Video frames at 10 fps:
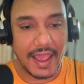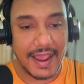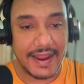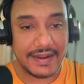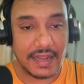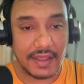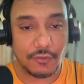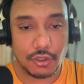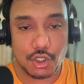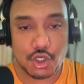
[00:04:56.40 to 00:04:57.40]
and I
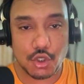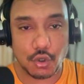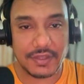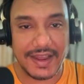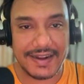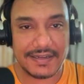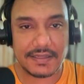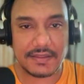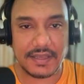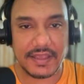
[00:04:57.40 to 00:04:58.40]
want to show
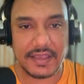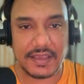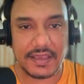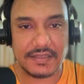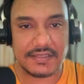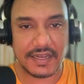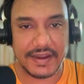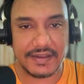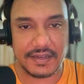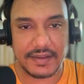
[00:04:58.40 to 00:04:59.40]
that thing
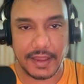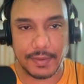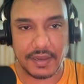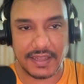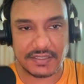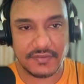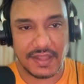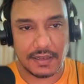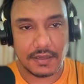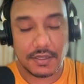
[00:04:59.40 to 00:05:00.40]
inside the table as
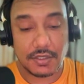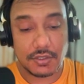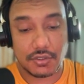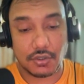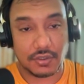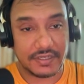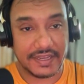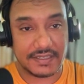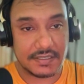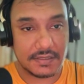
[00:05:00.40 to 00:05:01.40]
well. So
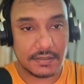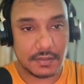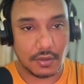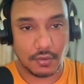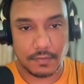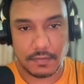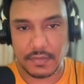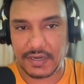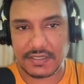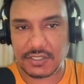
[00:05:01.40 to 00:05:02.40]
text, no,
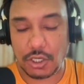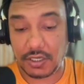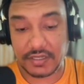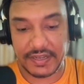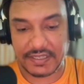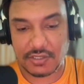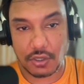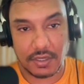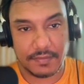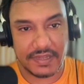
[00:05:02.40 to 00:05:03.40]
it's not a text
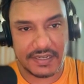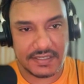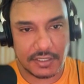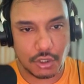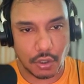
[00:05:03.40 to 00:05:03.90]
column. There is a